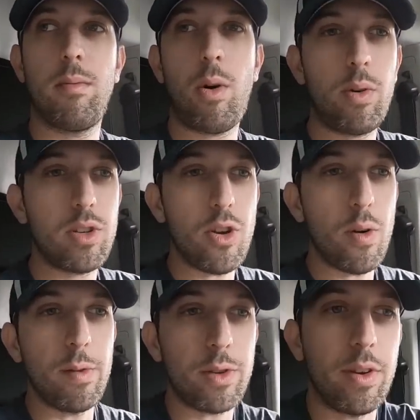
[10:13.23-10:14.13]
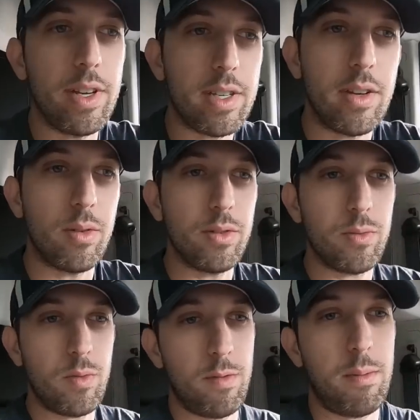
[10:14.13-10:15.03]
Always nervous on these hills
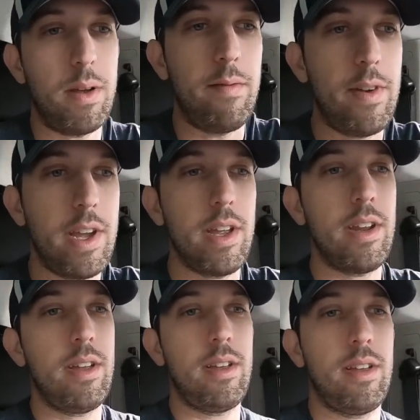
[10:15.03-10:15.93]
with my van